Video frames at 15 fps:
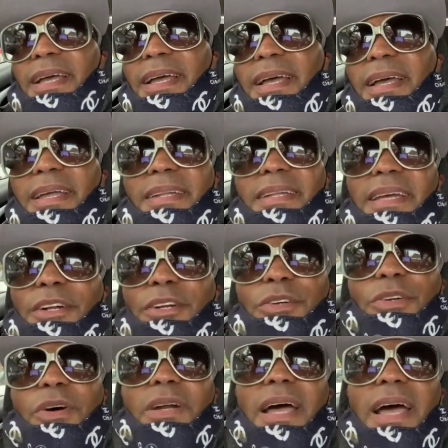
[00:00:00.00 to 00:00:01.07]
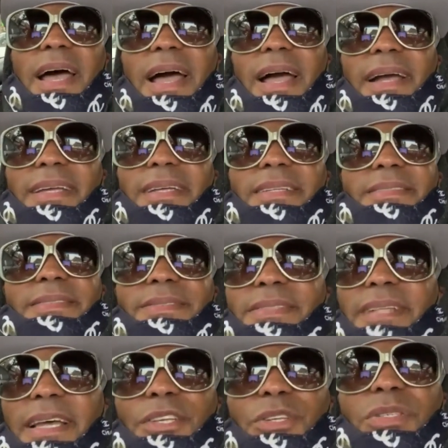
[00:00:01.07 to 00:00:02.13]
and they don't know how to act. And
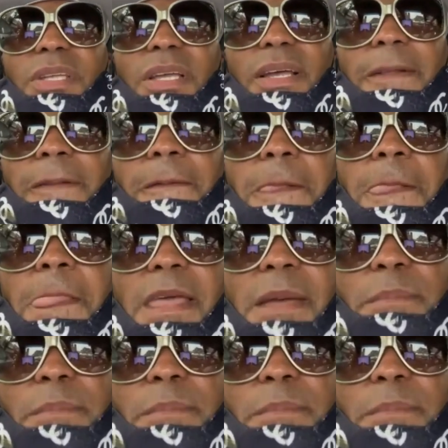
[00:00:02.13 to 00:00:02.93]
like you said, they